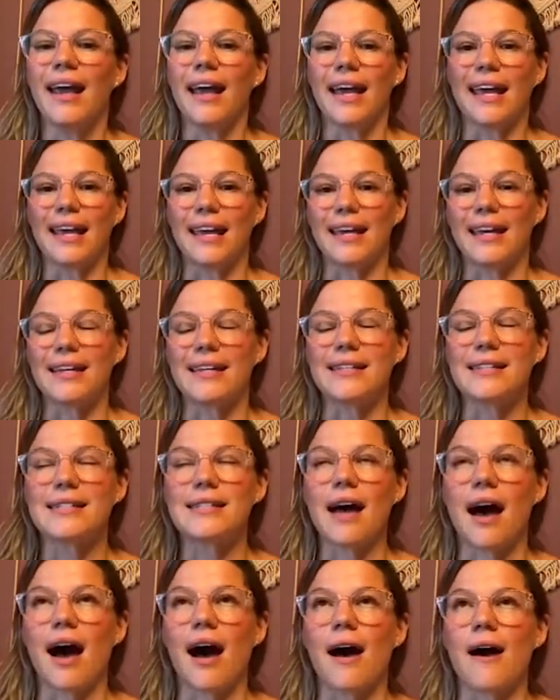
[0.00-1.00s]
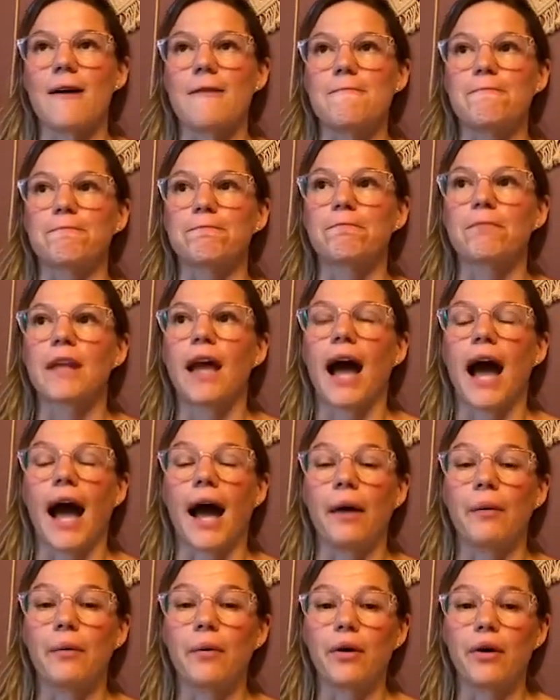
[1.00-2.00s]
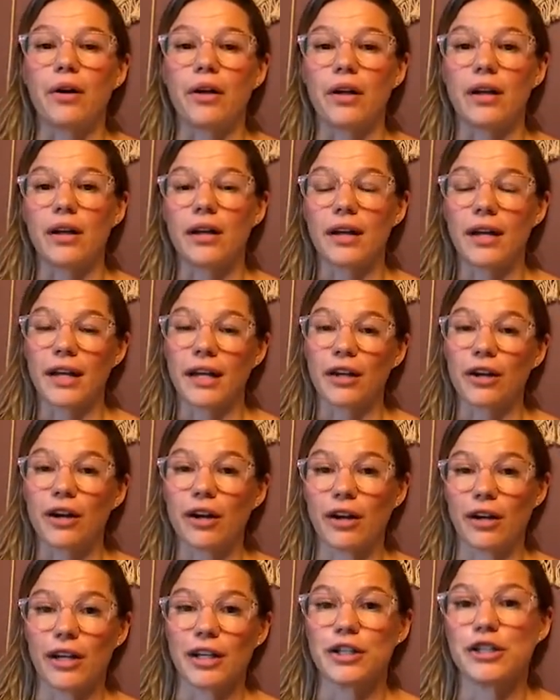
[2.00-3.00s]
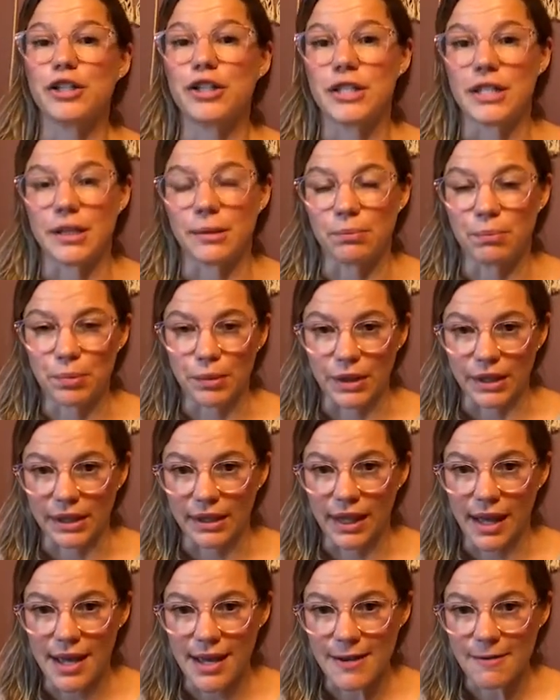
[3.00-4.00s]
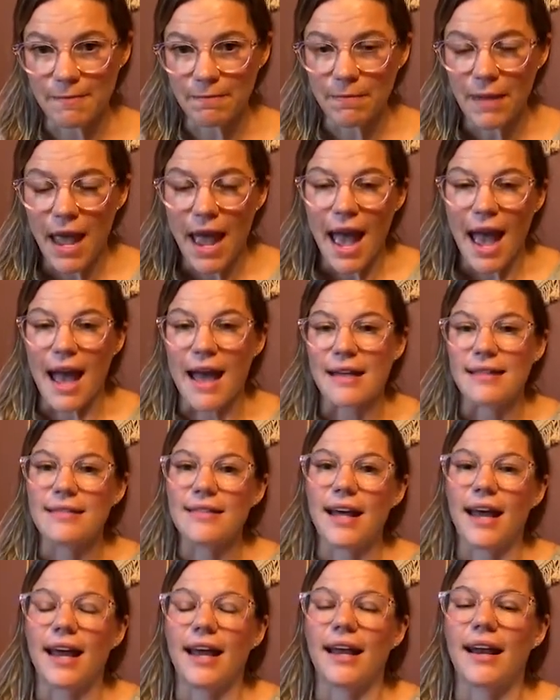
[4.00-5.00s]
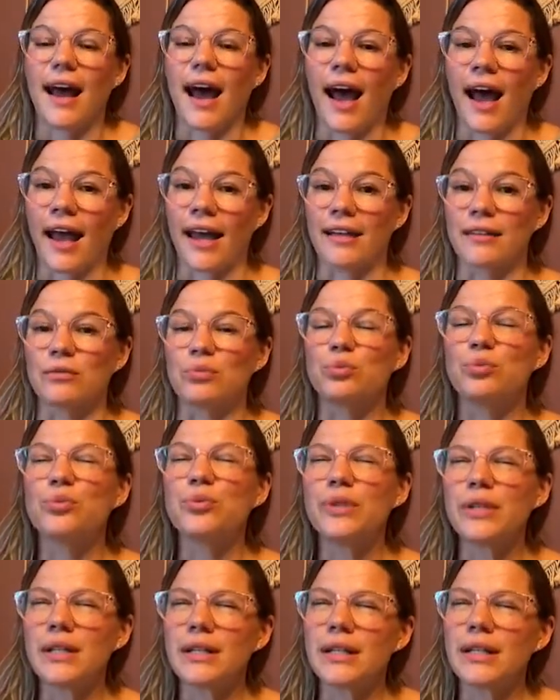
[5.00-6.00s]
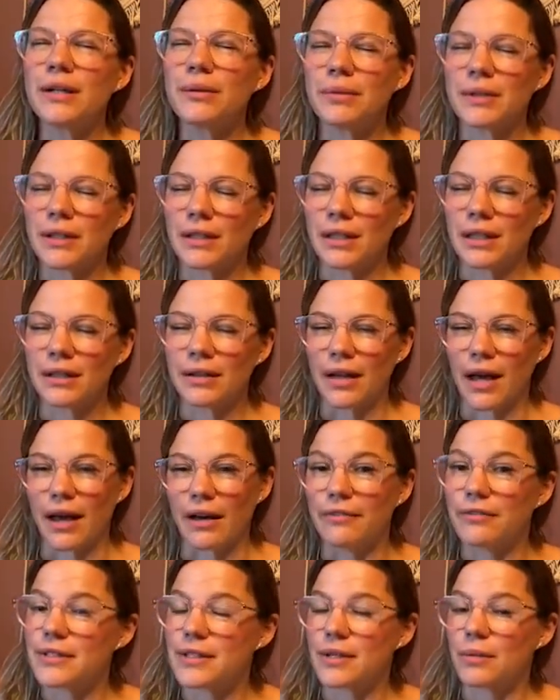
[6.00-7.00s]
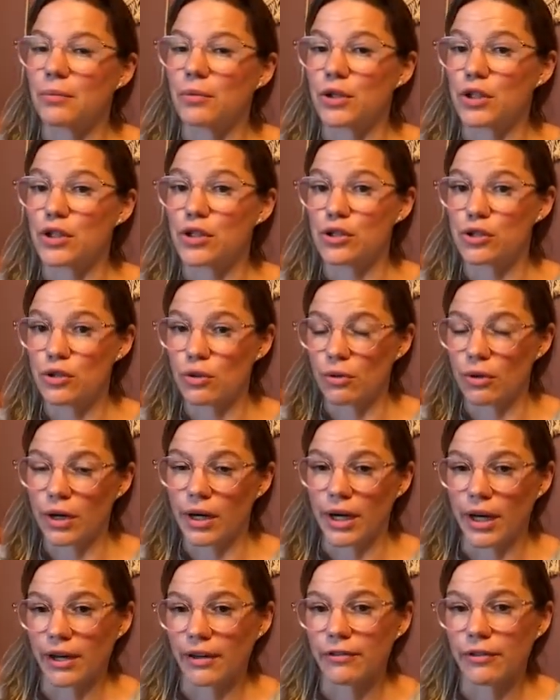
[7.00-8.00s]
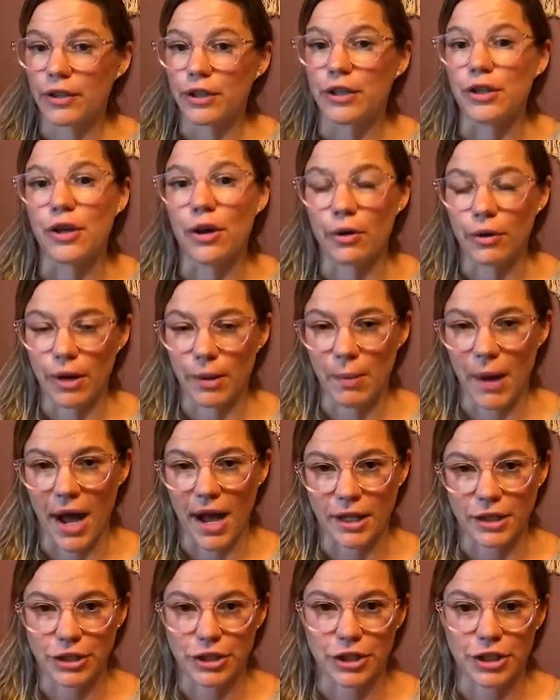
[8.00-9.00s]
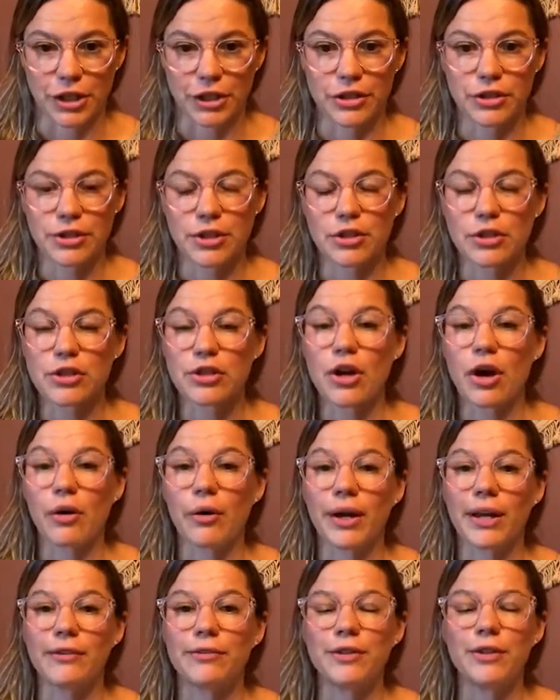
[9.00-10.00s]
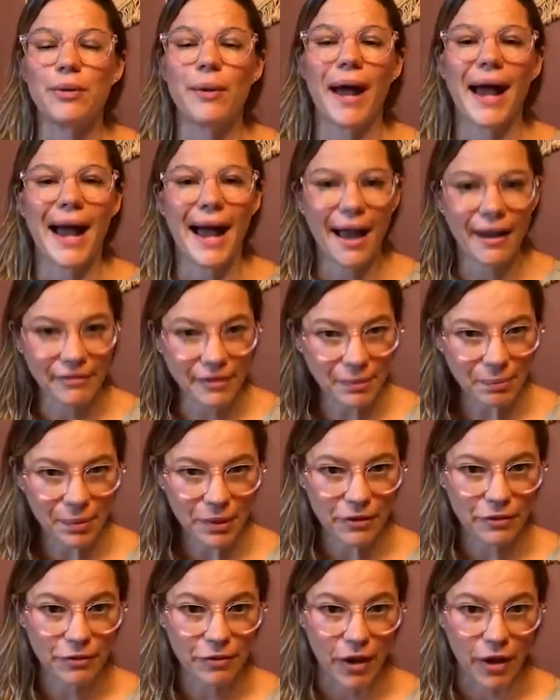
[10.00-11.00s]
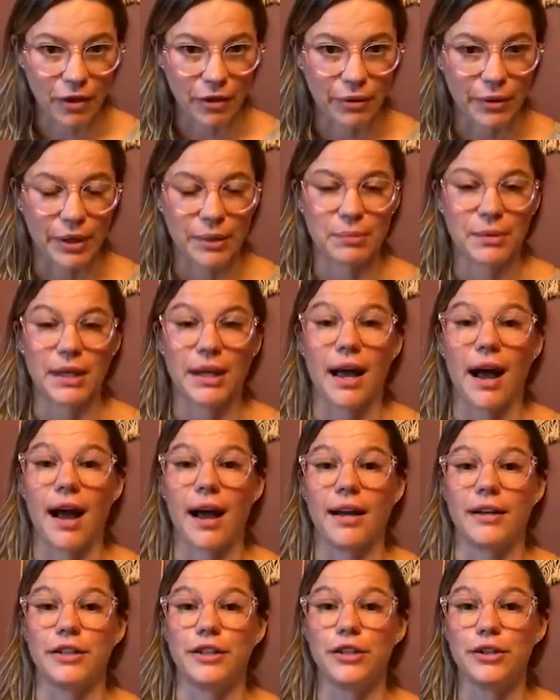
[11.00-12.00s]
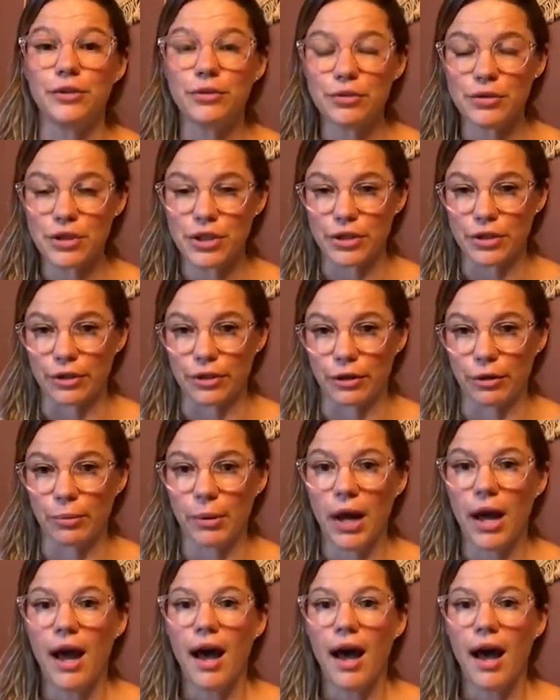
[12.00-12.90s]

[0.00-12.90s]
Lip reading: is I will encourage deep breathing, and then I really love some restorative yoga postures. So if you haven't been following me on YouTube,